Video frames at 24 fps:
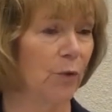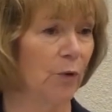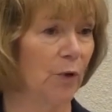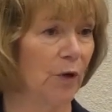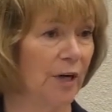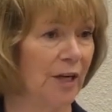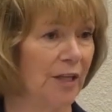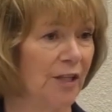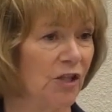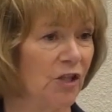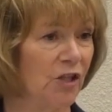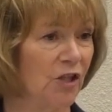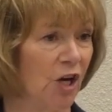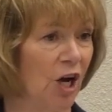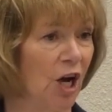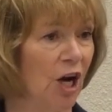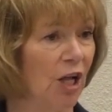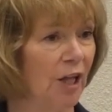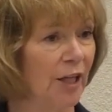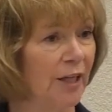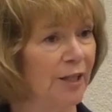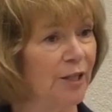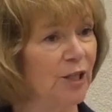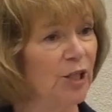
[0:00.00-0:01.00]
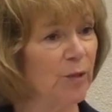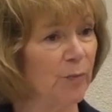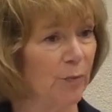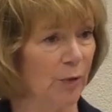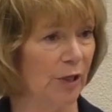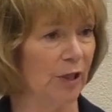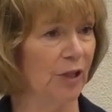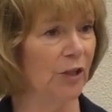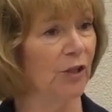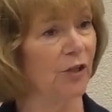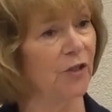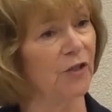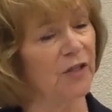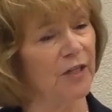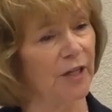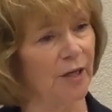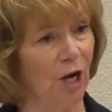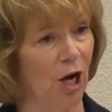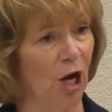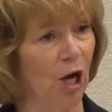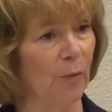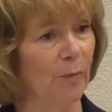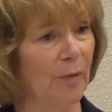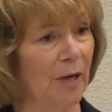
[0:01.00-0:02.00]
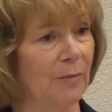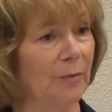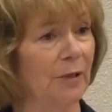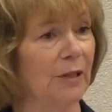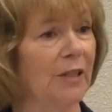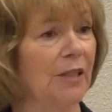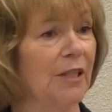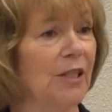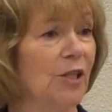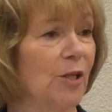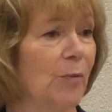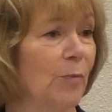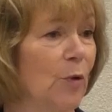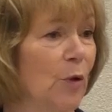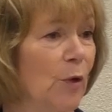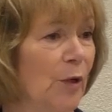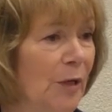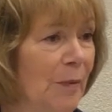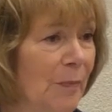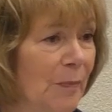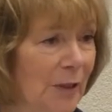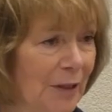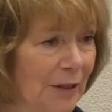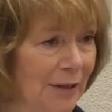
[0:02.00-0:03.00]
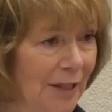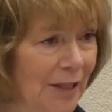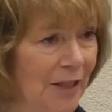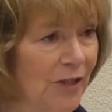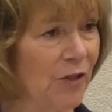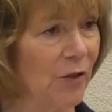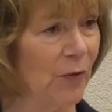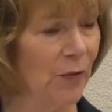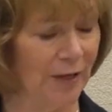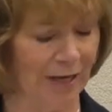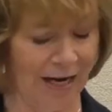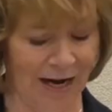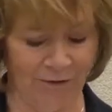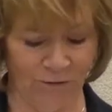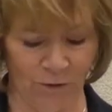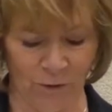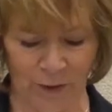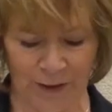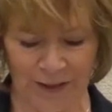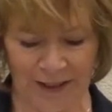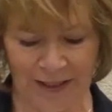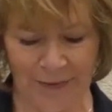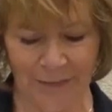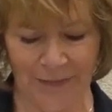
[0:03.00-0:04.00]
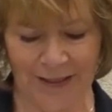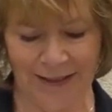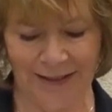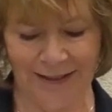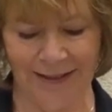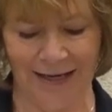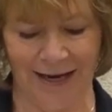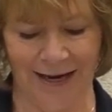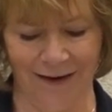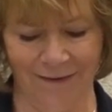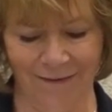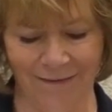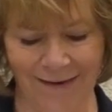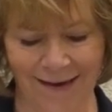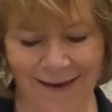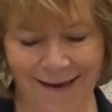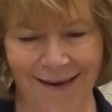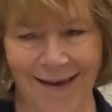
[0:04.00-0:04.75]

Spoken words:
for installing sprinklers in all publicly supported buildings so that everyone can be safe.